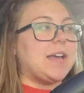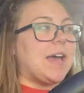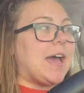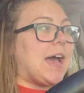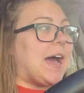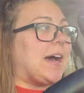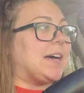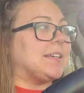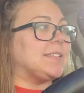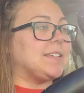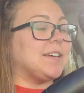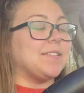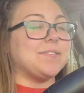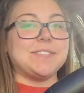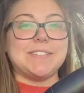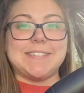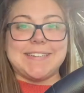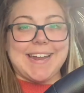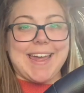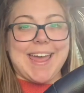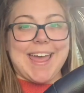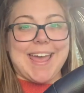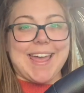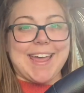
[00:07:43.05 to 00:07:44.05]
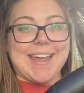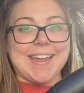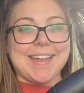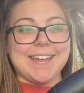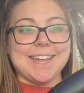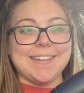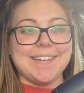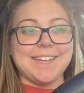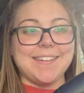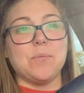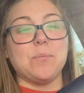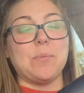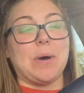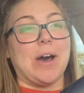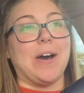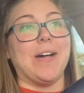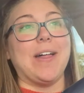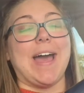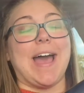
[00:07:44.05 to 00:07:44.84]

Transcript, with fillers: As of today, well,